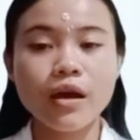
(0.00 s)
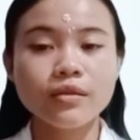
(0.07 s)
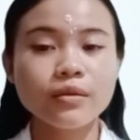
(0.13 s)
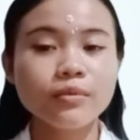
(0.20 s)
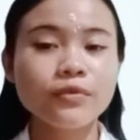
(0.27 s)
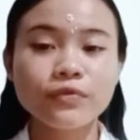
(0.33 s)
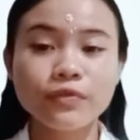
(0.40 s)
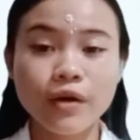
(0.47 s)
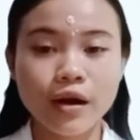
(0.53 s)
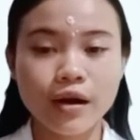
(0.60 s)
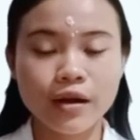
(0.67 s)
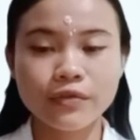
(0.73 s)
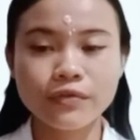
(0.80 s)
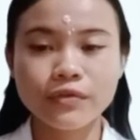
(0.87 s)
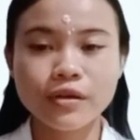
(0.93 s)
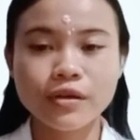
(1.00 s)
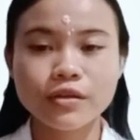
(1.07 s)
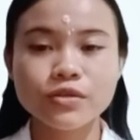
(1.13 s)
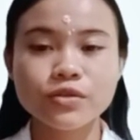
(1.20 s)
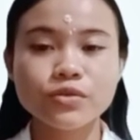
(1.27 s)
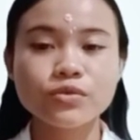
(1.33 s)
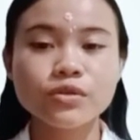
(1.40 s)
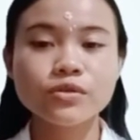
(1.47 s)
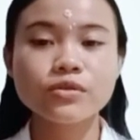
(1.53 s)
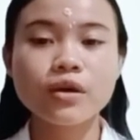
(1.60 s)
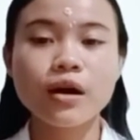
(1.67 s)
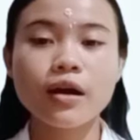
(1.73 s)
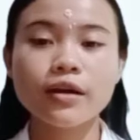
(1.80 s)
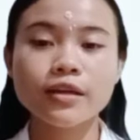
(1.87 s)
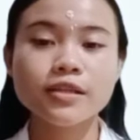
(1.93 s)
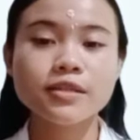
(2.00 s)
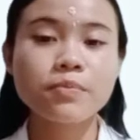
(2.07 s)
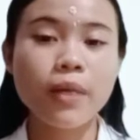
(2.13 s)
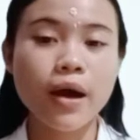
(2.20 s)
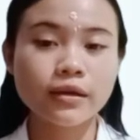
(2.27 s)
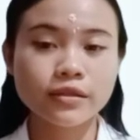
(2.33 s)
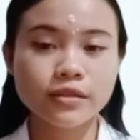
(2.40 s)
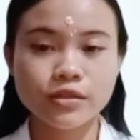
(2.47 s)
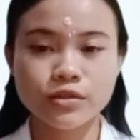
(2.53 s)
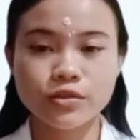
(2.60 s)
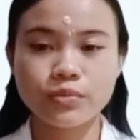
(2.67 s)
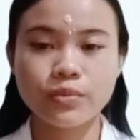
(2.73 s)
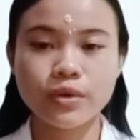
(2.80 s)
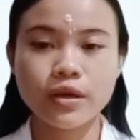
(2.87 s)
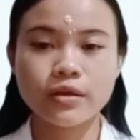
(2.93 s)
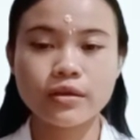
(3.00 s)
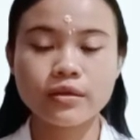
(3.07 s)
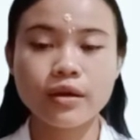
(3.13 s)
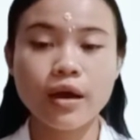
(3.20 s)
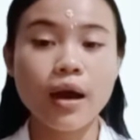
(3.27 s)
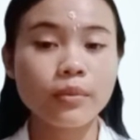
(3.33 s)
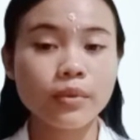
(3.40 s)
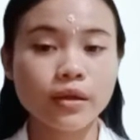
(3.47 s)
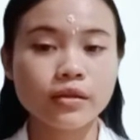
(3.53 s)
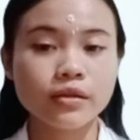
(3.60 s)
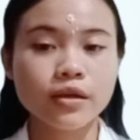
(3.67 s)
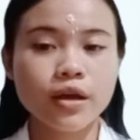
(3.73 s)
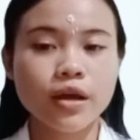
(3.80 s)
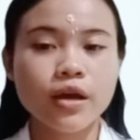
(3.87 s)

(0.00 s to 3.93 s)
Number 5, students are expected to be able